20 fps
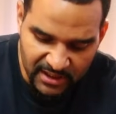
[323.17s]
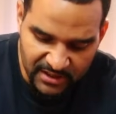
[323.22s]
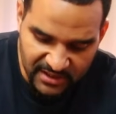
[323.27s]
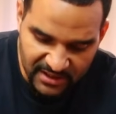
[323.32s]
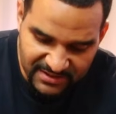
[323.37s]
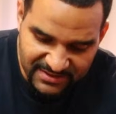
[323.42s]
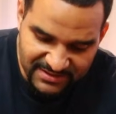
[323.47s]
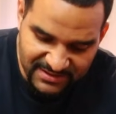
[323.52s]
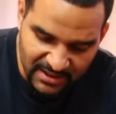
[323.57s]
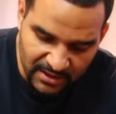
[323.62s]

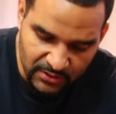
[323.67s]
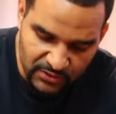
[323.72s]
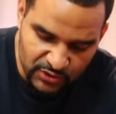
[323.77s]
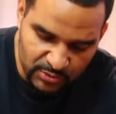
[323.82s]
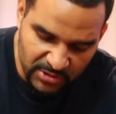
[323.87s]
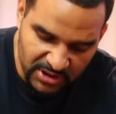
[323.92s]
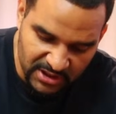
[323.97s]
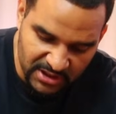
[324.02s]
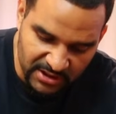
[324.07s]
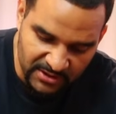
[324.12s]
this
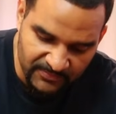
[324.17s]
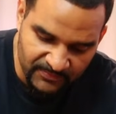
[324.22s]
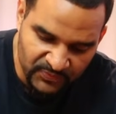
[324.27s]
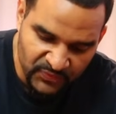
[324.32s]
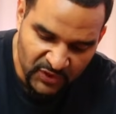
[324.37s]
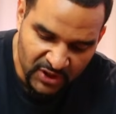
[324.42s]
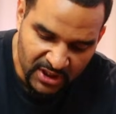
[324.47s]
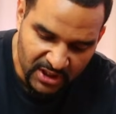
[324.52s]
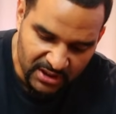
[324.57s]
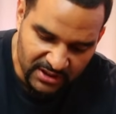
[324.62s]
tells me
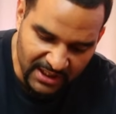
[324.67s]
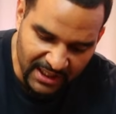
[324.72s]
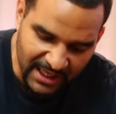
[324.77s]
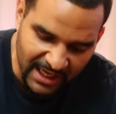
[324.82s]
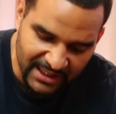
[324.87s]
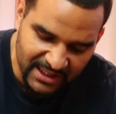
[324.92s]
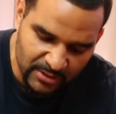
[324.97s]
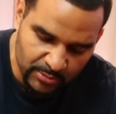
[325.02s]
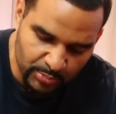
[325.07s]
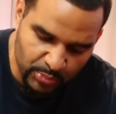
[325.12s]
that
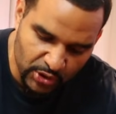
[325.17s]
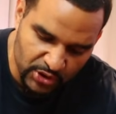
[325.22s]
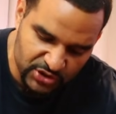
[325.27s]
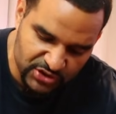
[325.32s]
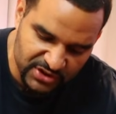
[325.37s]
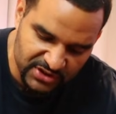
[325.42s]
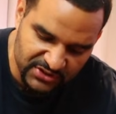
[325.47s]
I can push